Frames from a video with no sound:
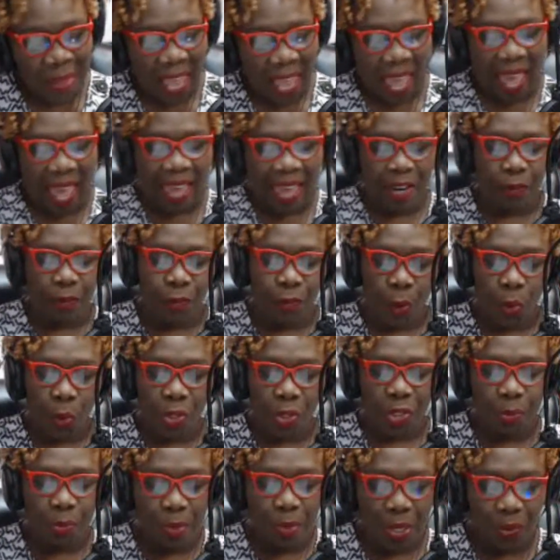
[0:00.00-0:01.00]
And of
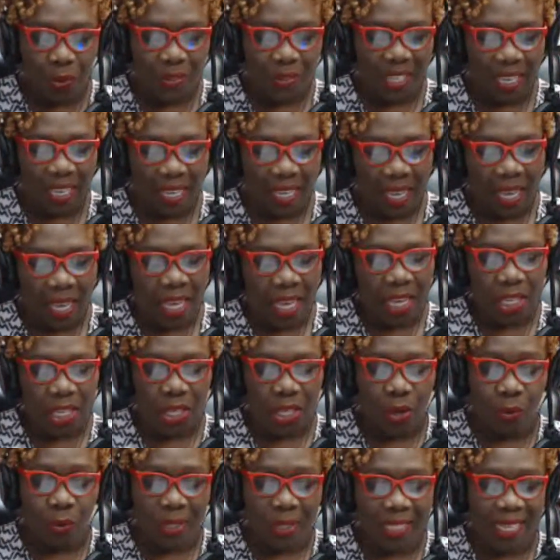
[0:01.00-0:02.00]
course, music,
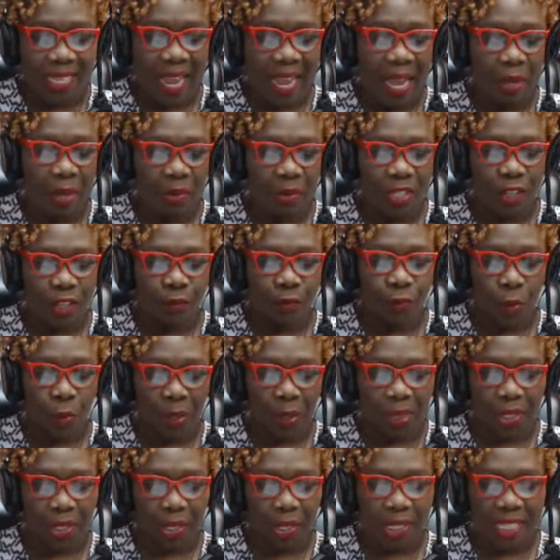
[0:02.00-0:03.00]
Youth Sounds at
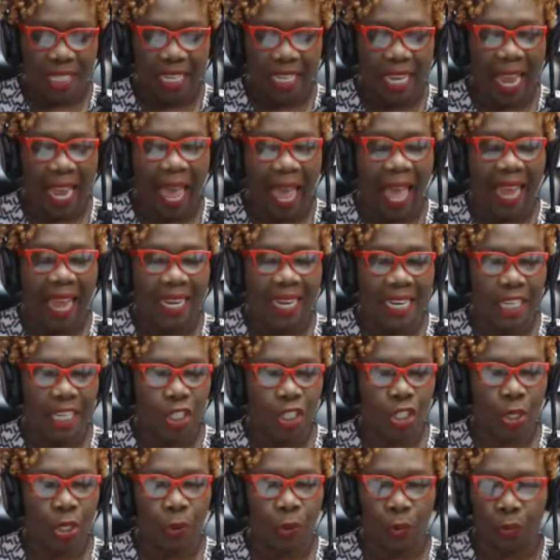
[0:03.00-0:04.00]
4:30, and
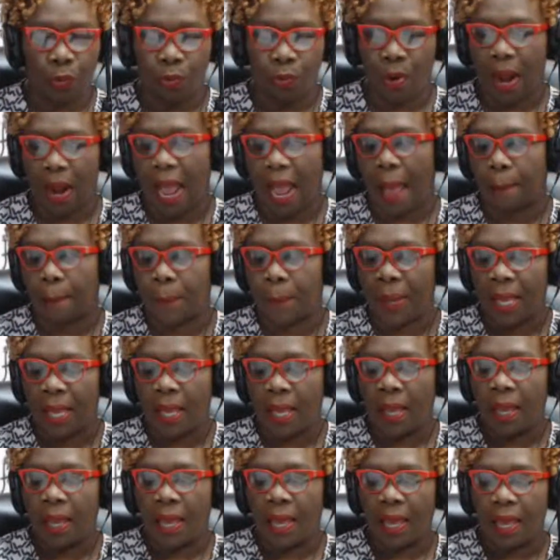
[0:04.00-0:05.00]
it's a wrap
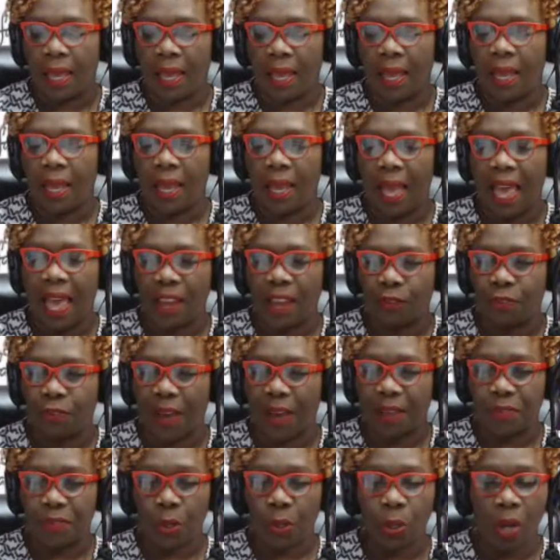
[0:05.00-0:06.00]
at
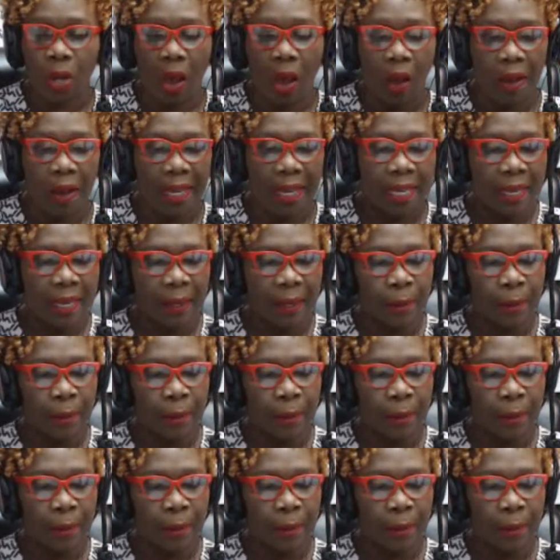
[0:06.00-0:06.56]
5 o'clock.